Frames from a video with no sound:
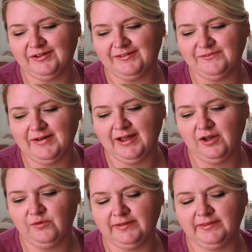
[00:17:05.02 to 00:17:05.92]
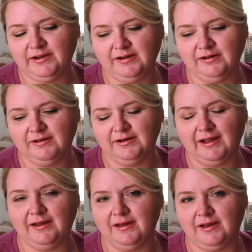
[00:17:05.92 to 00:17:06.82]
know, if I go in there,
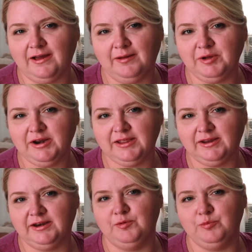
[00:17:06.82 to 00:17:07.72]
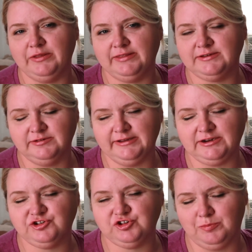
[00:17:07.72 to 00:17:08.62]
I'm going to end up with
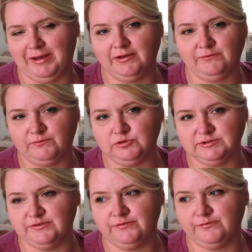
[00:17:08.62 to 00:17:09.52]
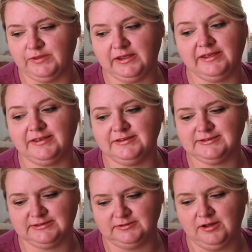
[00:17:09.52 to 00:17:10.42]
like two bagfuls of
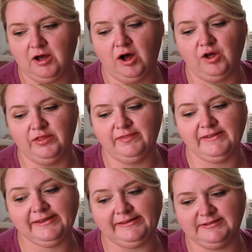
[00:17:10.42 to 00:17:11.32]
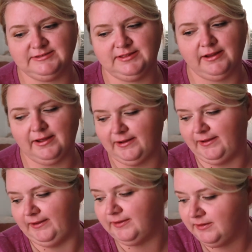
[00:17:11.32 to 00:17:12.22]
things, all the things that
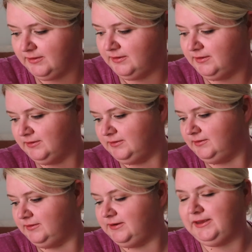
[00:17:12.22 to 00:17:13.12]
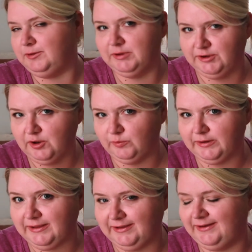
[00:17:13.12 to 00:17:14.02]
I need but don't
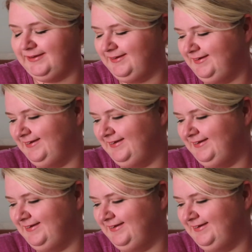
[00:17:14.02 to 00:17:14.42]
need.